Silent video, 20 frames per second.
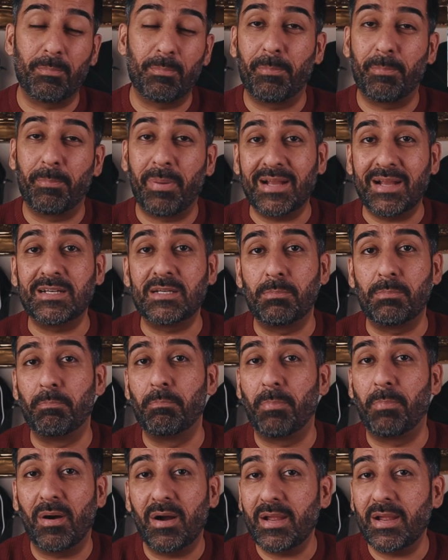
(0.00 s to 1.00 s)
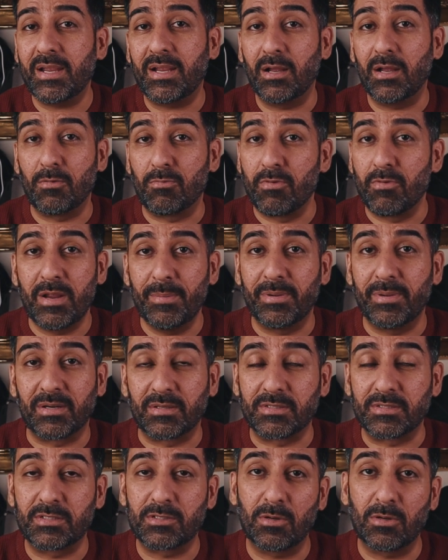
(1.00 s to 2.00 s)
a bad bike
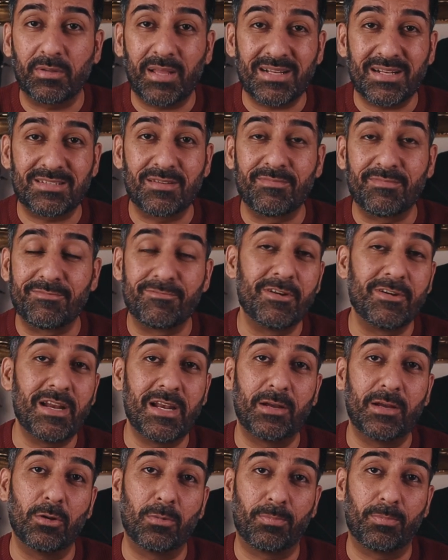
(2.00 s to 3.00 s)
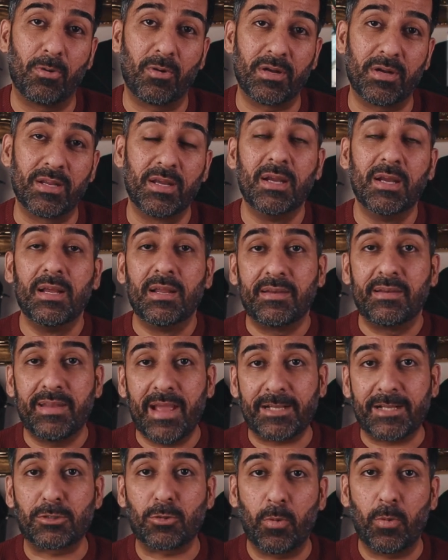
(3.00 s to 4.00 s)
rebuild. So that's a really good point.
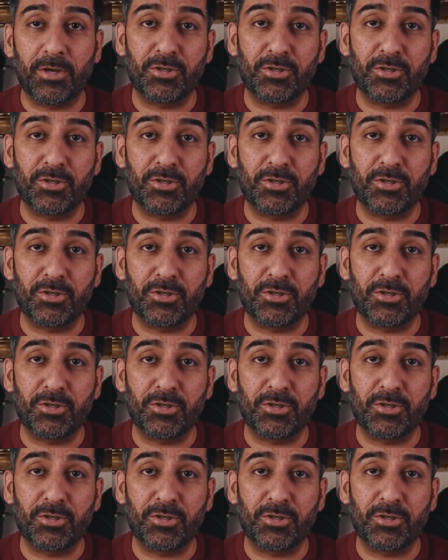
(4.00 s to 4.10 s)
Next